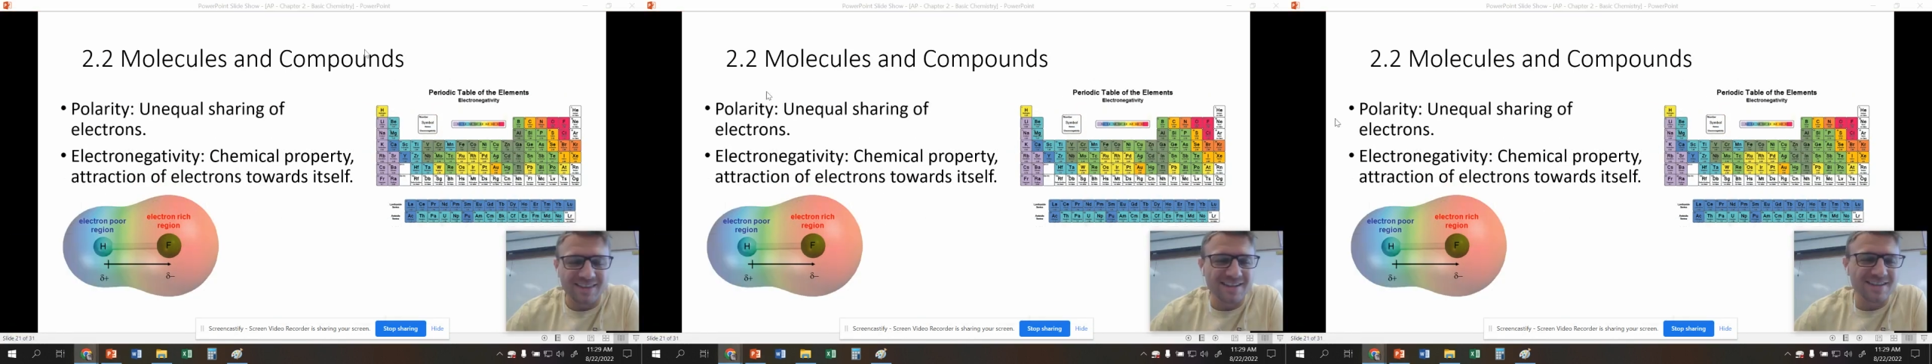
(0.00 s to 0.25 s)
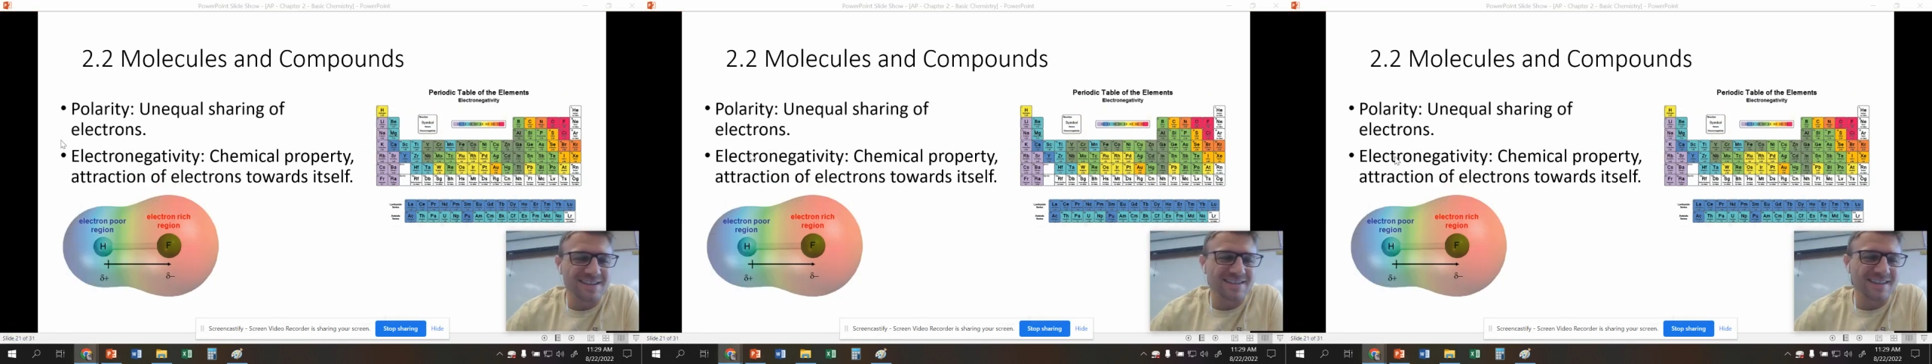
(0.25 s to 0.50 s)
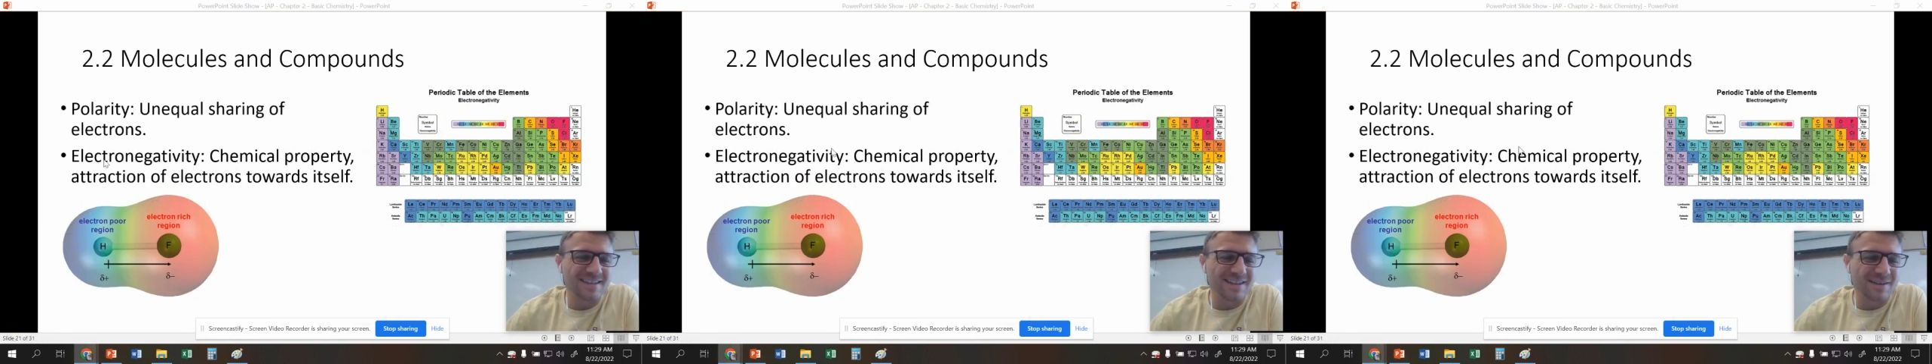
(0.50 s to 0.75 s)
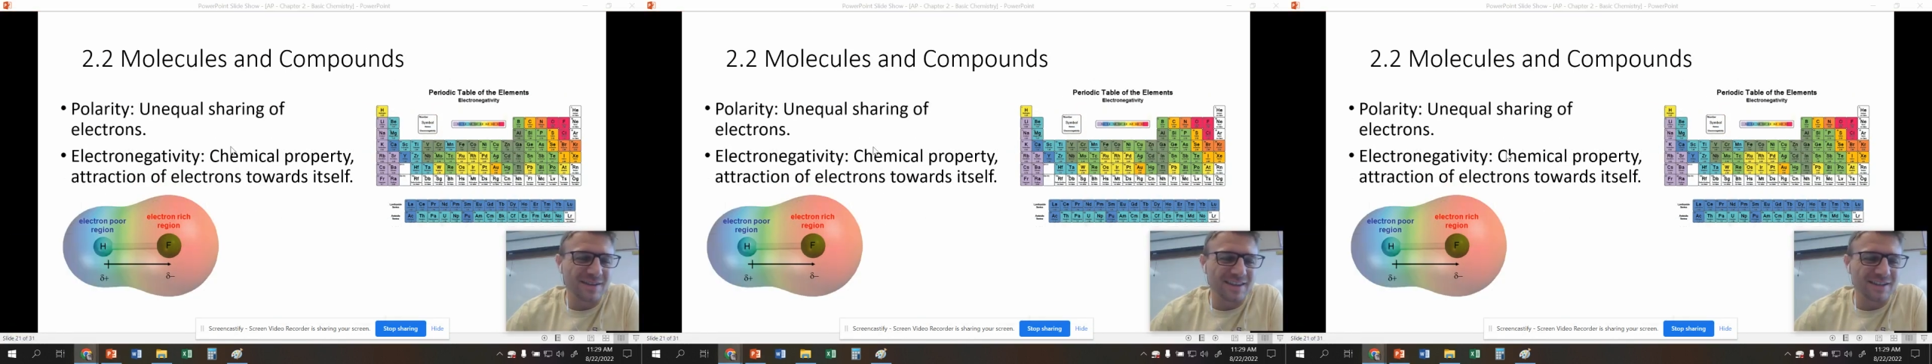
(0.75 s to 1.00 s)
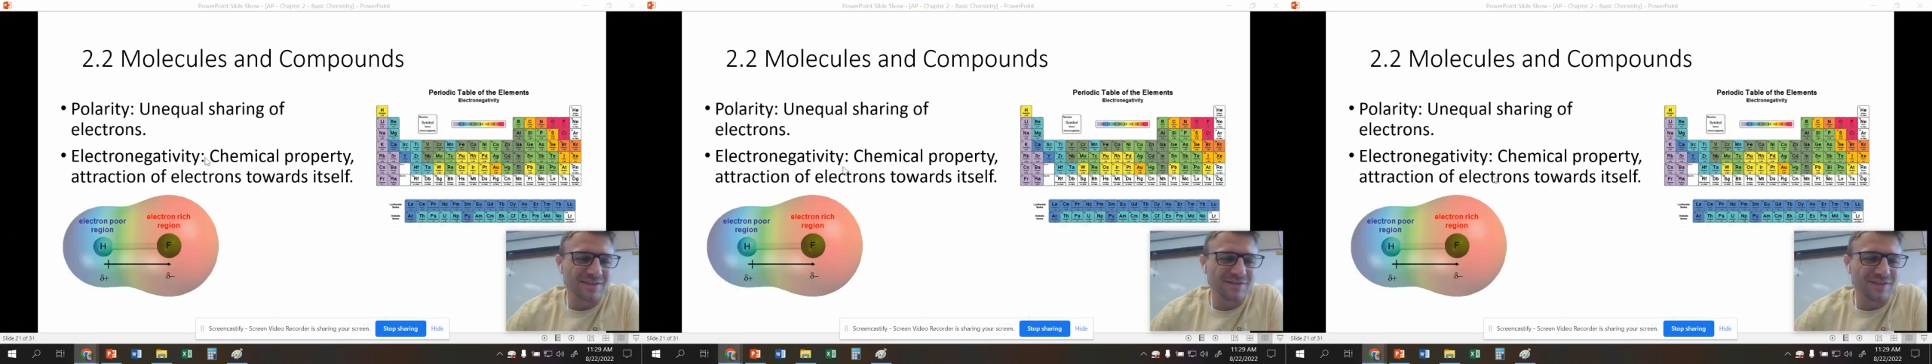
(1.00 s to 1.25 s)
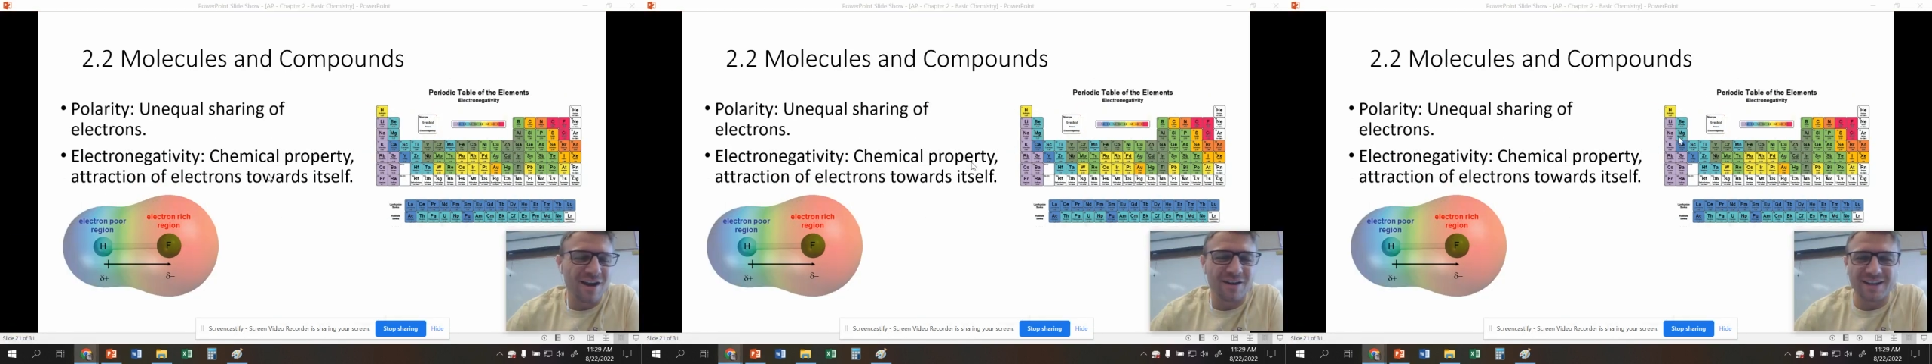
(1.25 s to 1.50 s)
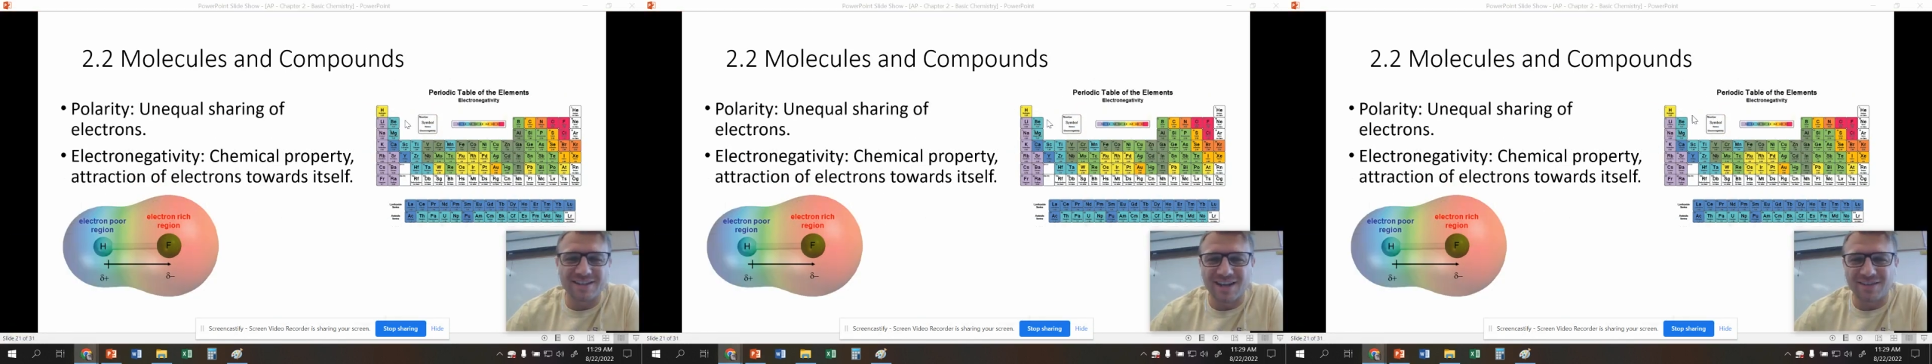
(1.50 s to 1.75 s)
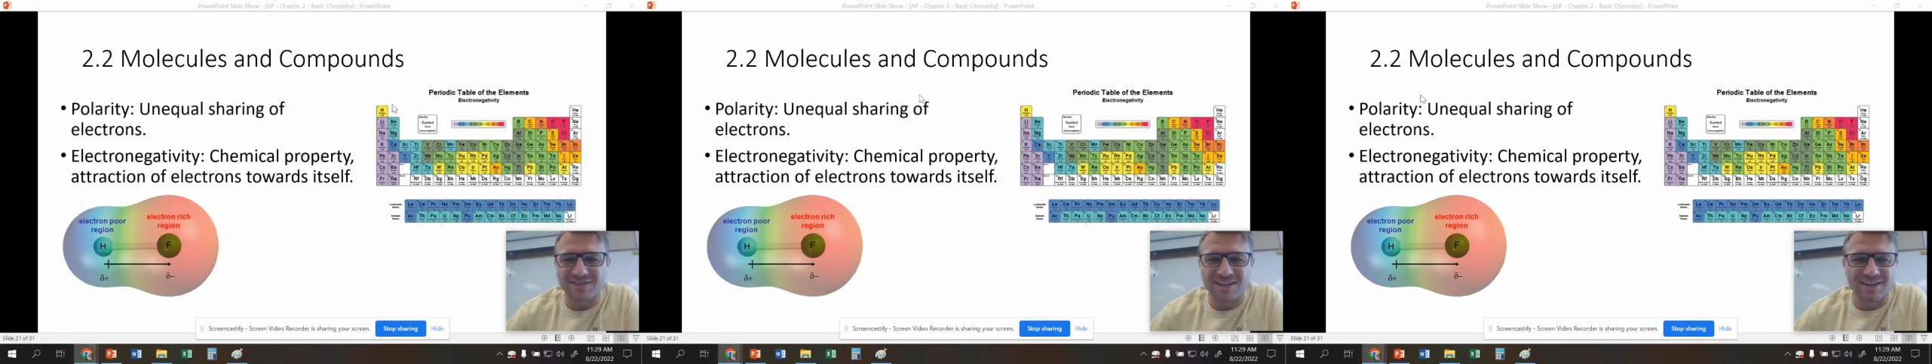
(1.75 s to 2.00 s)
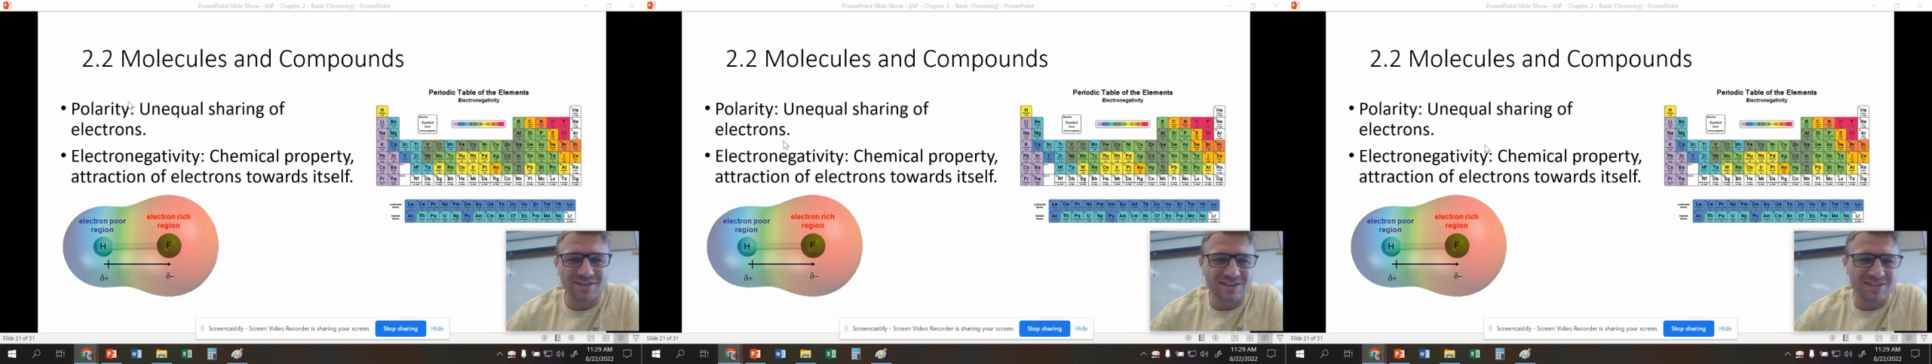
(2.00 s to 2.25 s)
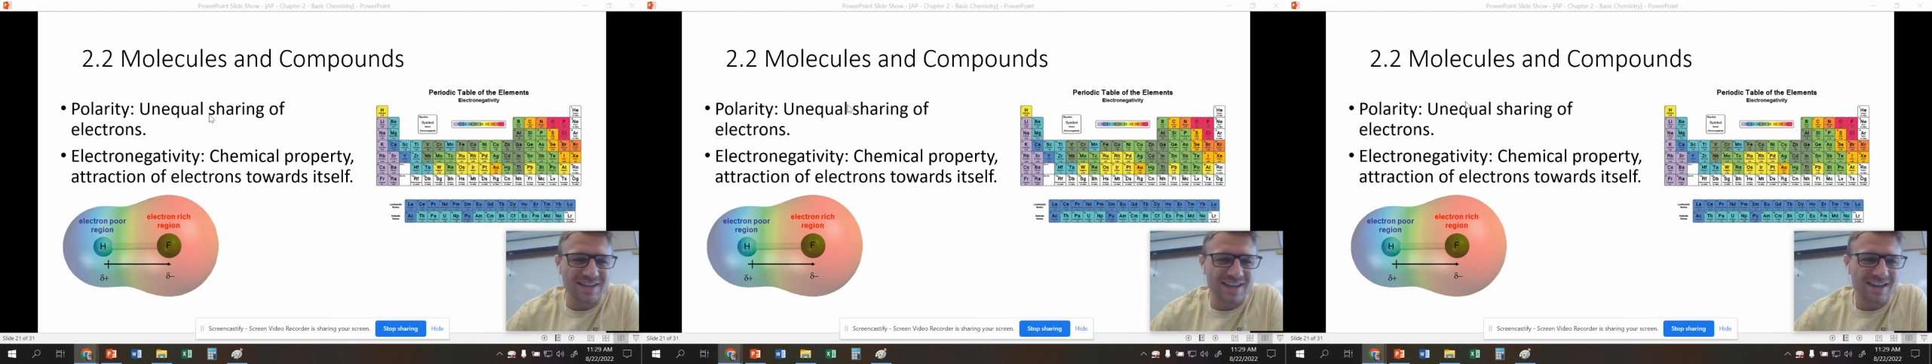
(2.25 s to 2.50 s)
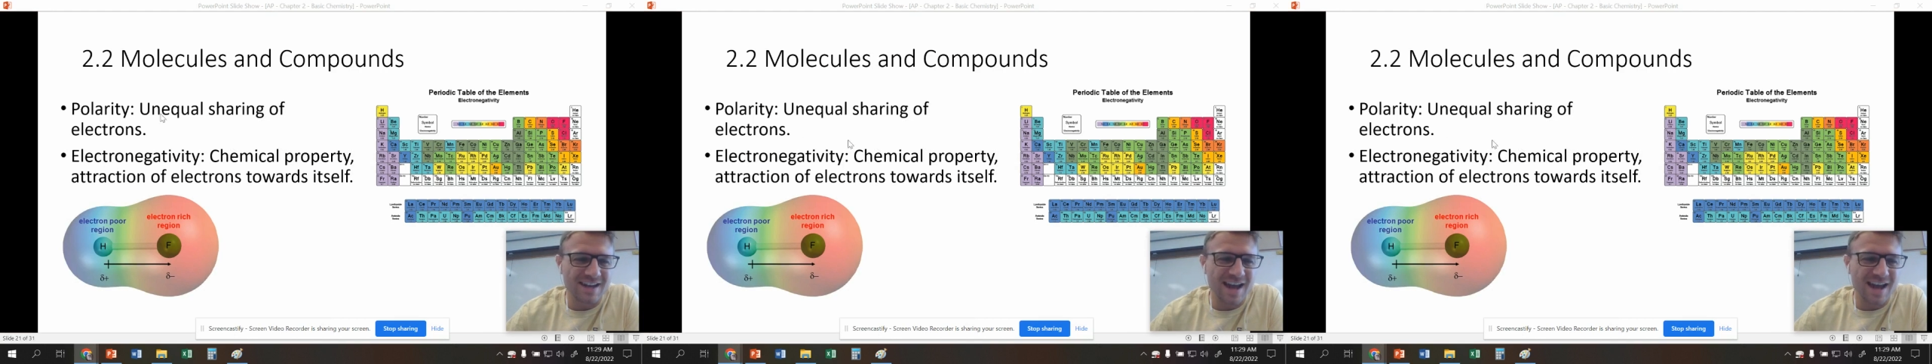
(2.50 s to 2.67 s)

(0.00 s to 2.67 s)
This is something that's very tough to understand,